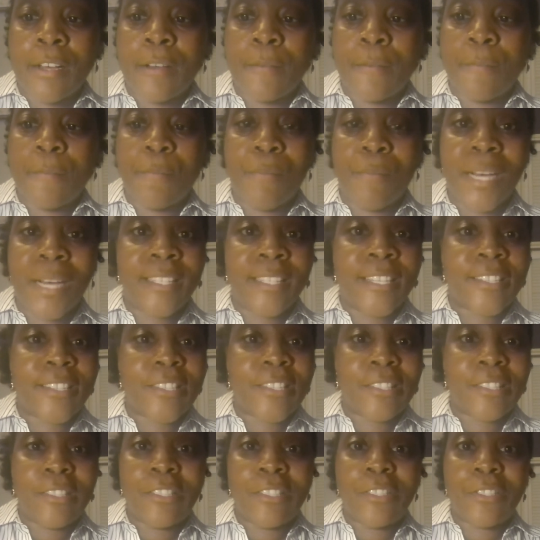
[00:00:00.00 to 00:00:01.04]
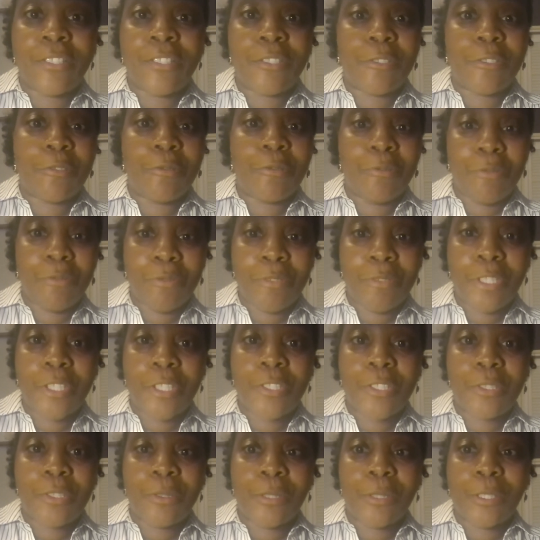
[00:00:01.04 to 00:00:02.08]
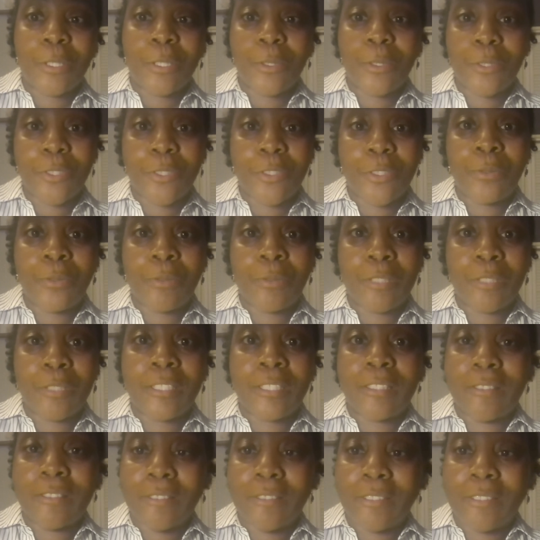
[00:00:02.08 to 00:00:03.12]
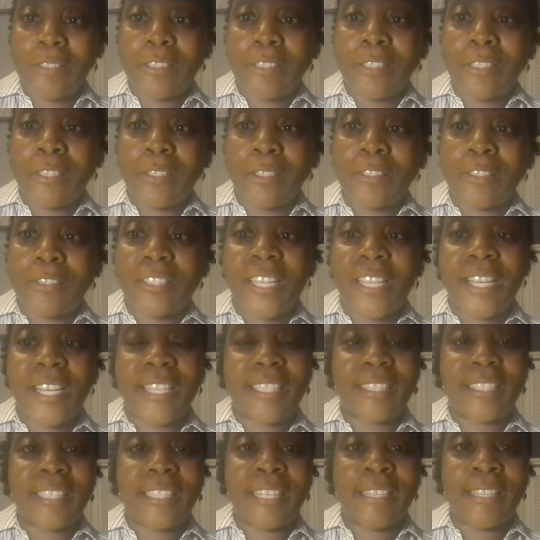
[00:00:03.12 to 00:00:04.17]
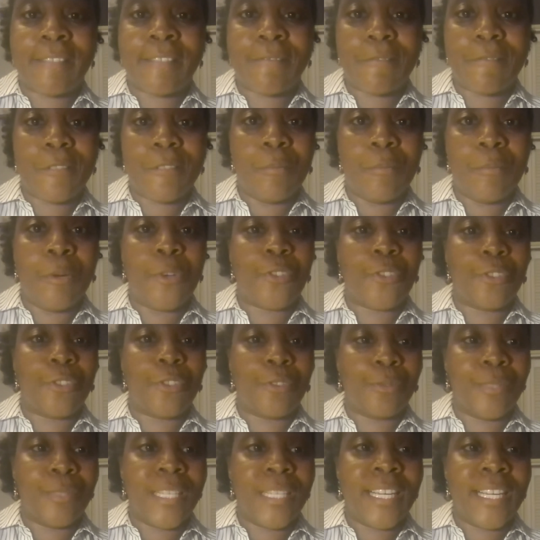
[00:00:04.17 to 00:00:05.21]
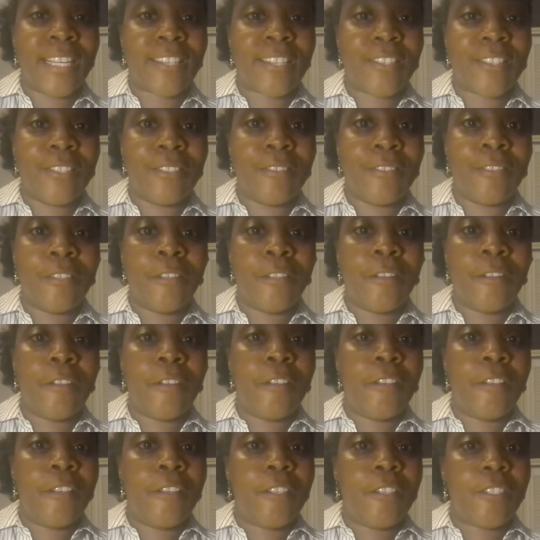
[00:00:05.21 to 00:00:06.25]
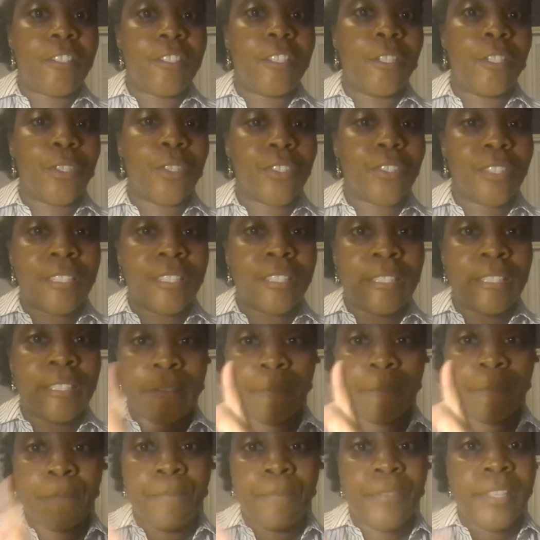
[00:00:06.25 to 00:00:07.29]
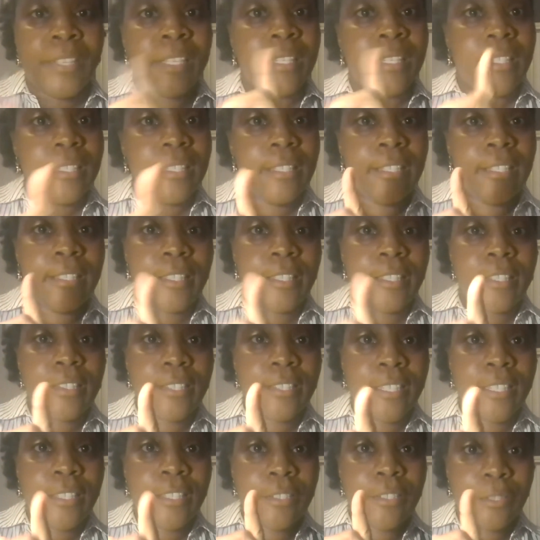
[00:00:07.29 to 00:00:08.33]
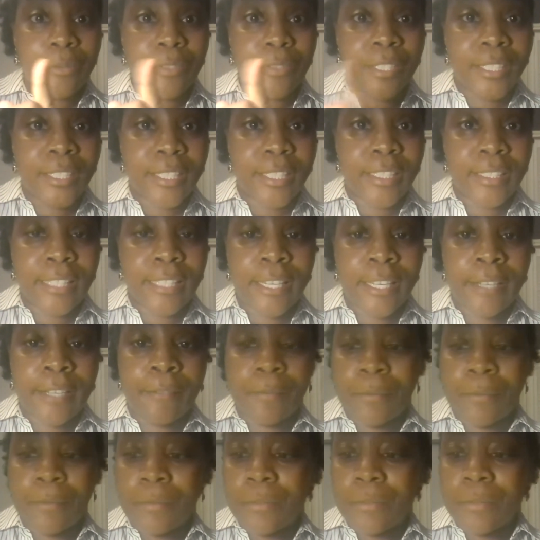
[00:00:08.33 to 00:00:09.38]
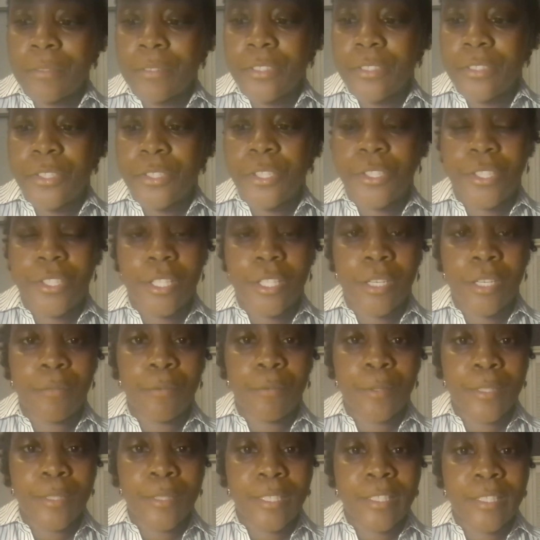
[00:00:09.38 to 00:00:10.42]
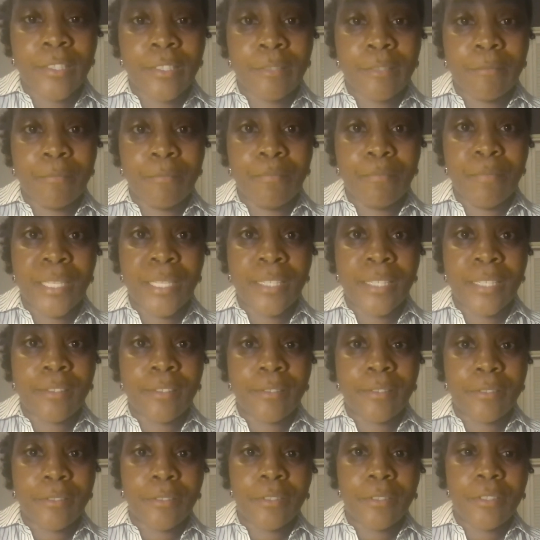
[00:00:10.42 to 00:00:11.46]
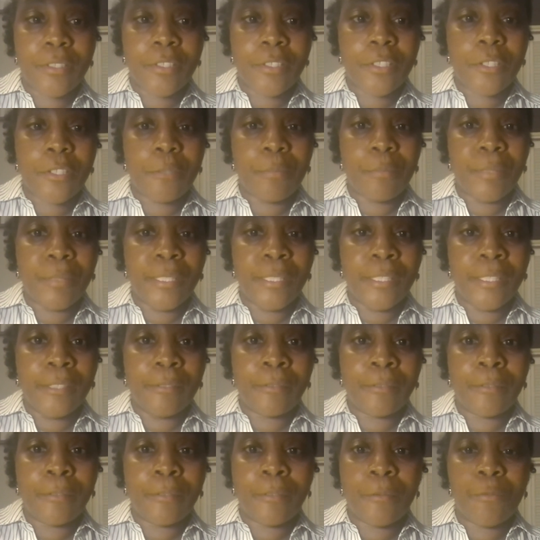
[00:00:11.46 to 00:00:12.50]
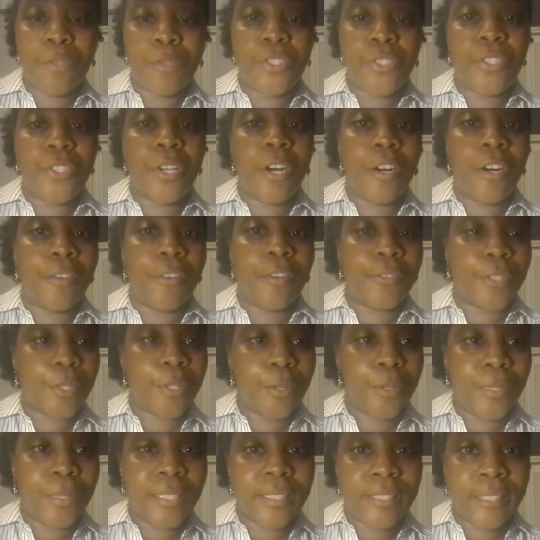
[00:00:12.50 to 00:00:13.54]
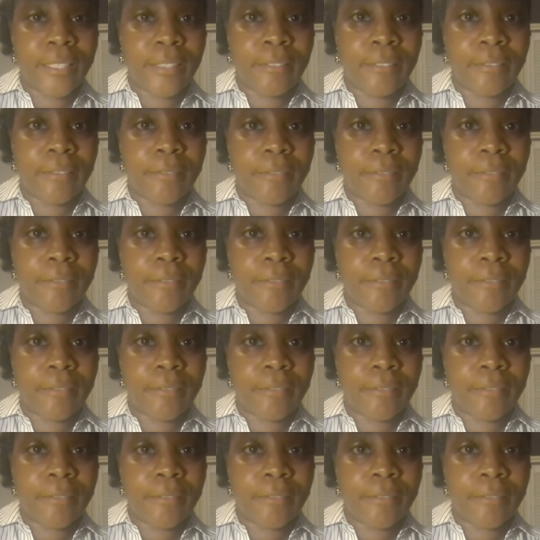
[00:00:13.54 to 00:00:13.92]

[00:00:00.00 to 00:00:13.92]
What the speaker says: lesson is just to encourage you to take that emotional reaction seriously, in the sense of thinking that discomfort isn't meant to be resolved quickly,